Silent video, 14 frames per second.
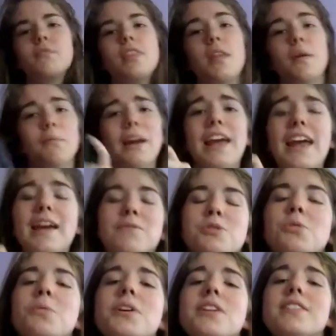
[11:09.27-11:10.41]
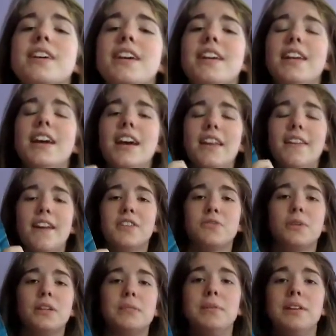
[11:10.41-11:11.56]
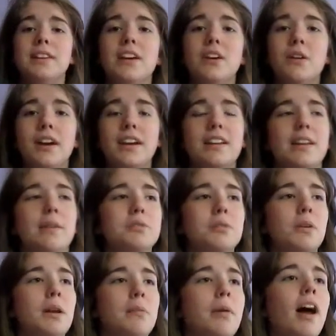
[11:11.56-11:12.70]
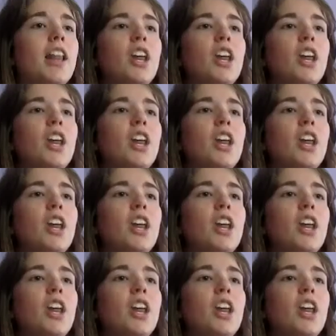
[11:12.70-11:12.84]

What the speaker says: But I am super excited that it's going to be Leo and Calypso and Apollo.